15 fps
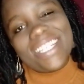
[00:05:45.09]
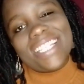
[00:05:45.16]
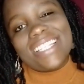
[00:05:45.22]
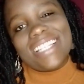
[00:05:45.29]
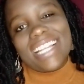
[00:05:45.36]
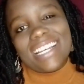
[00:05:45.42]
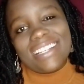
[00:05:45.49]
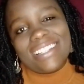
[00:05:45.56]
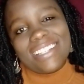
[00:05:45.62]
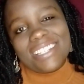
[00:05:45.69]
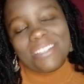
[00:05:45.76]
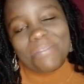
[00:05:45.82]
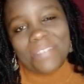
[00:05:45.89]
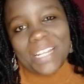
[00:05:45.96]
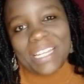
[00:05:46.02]
Please like
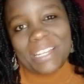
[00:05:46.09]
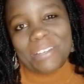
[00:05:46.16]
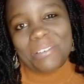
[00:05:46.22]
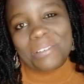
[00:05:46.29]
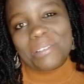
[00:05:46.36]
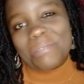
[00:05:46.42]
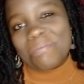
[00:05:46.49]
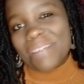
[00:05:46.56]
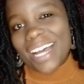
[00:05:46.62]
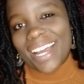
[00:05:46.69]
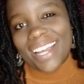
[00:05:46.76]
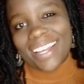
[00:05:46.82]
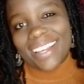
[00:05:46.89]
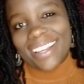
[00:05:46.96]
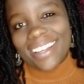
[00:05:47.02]
this video.
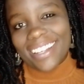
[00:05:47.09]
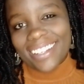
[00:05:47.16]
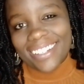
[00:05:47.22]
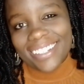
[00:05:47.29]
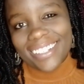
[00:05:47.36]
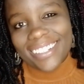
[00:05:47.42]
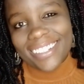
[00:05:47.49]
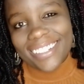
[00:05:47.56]
Bye.